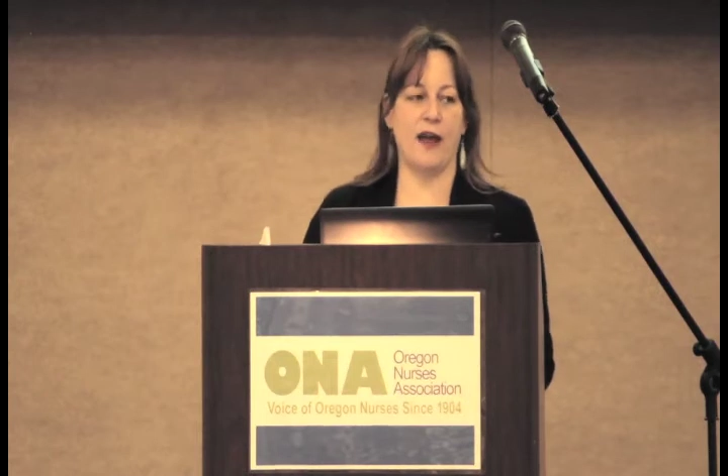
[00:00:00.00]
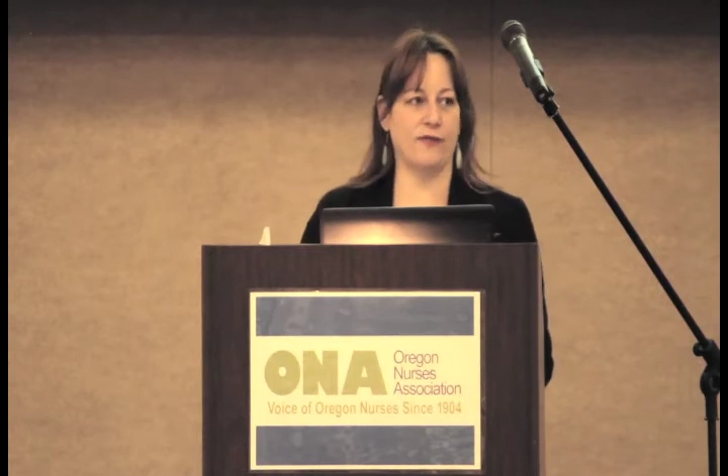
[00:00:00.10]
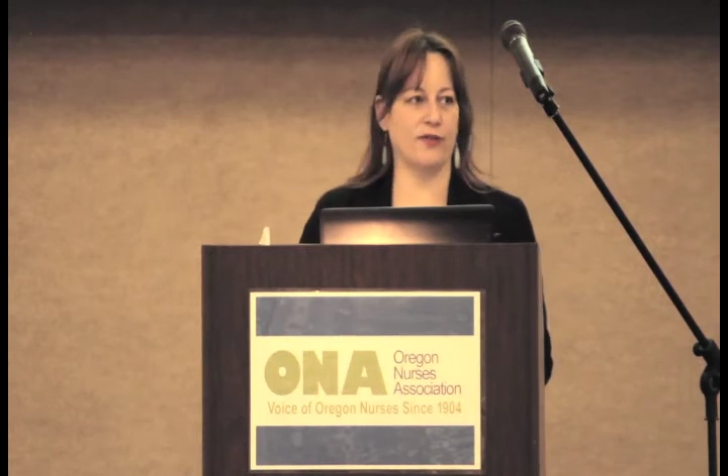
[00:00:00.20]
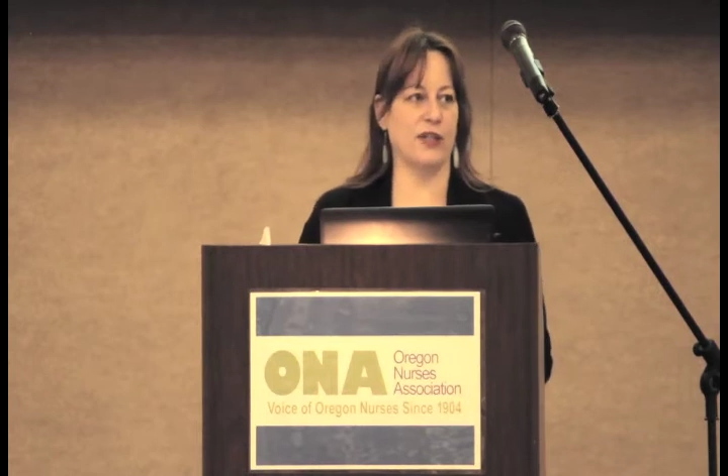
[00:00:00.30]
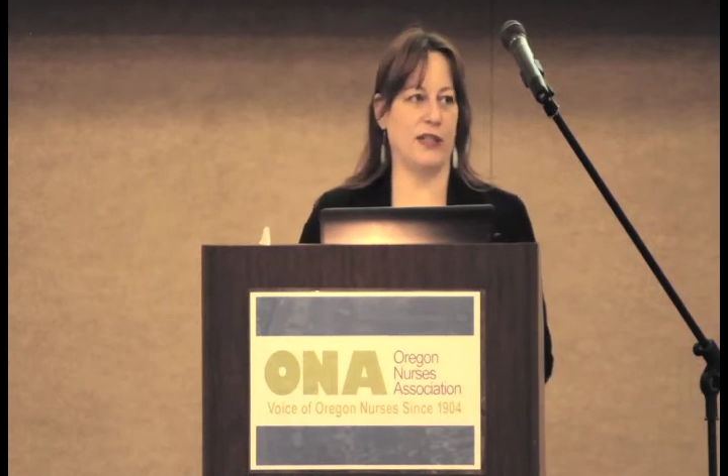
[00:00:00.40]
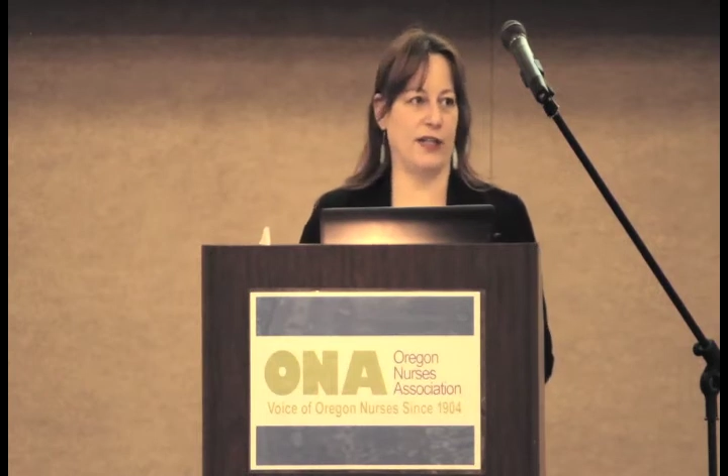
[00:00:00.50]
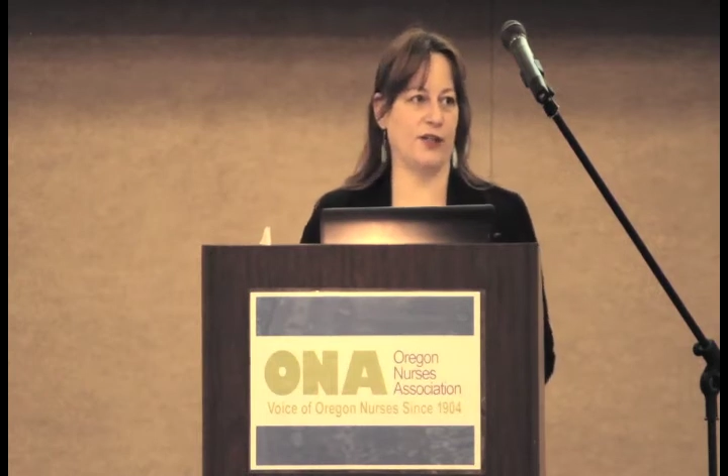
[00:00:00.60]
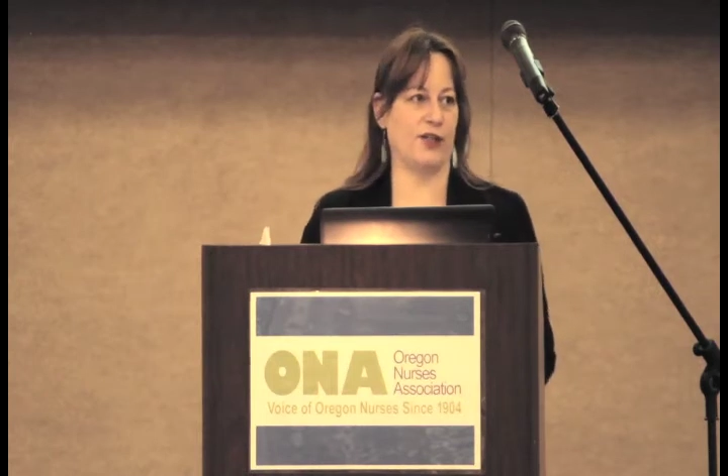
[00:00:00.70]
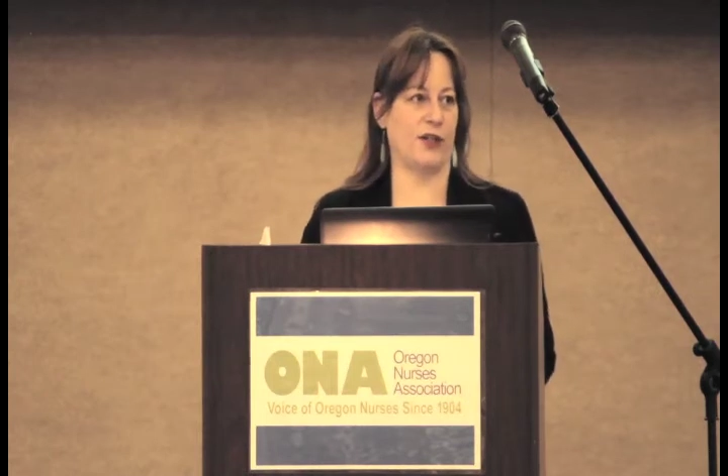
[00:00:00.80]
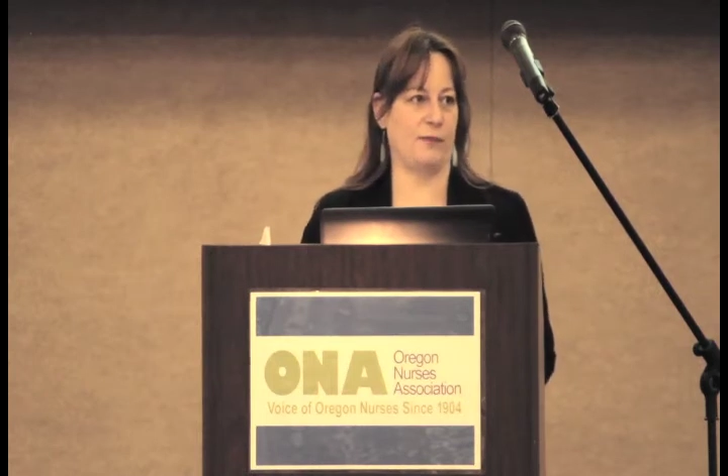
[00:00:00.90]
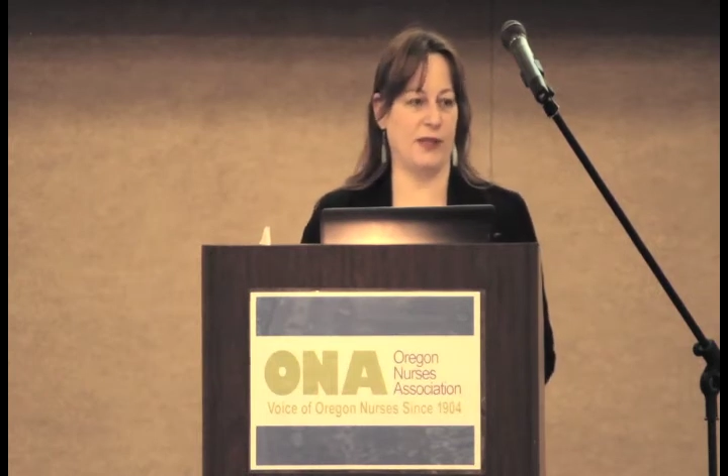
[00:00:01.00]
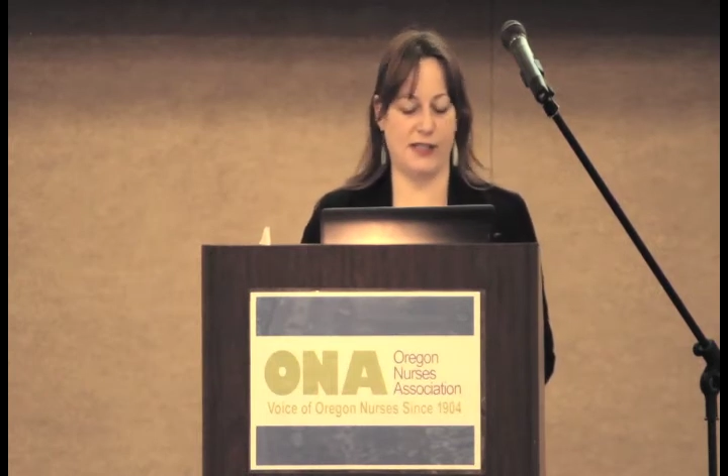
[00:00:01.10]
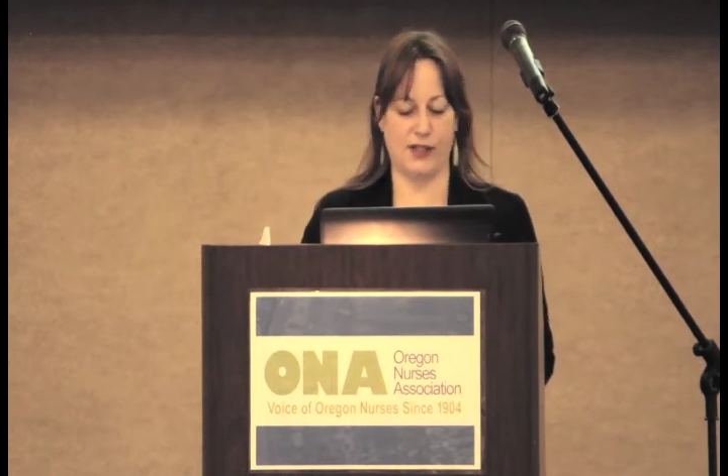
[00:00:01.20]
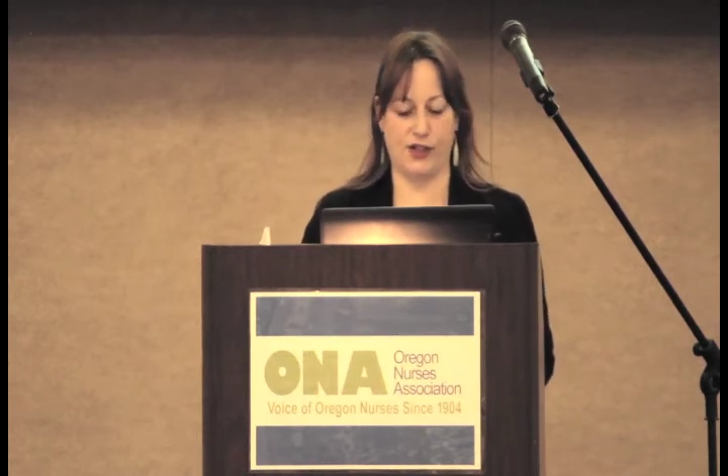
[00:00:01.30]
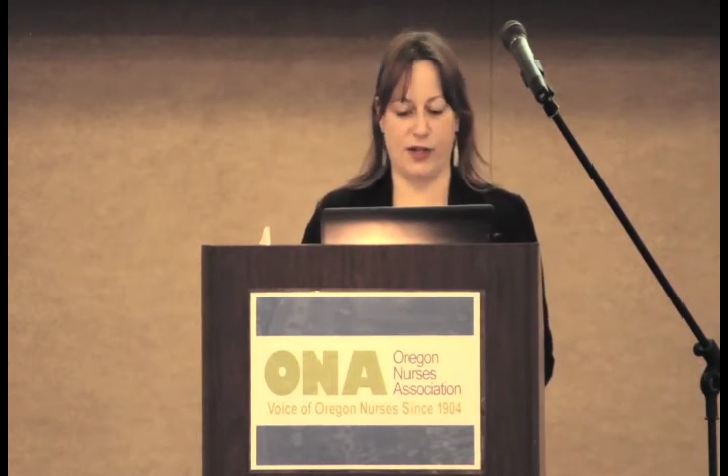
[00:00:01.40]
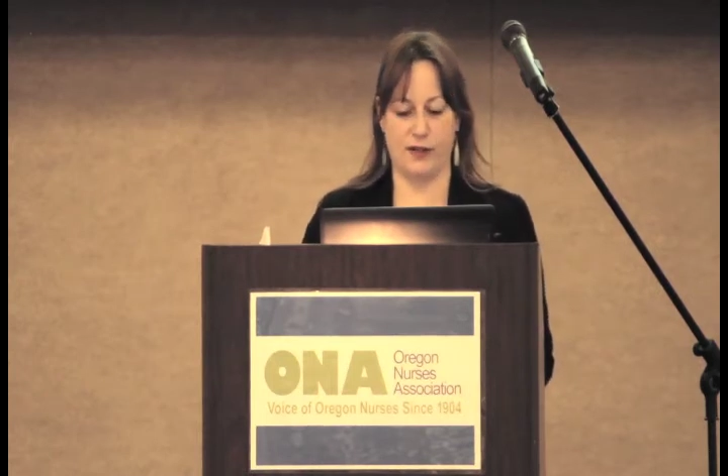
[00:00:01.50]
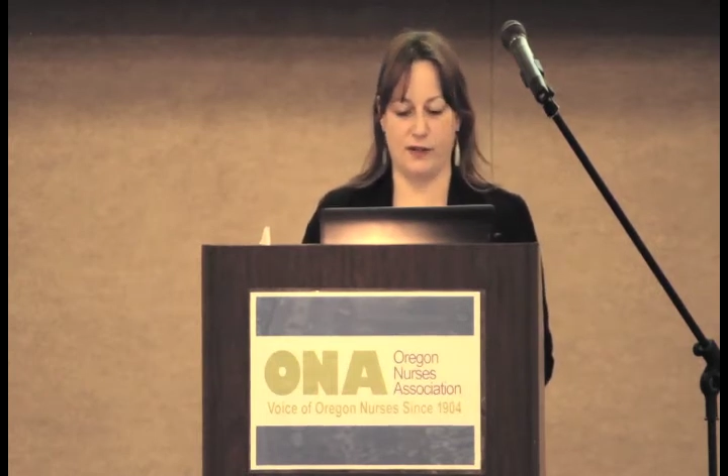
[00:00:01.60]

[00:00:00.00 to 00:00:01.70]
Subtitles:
every leadership position,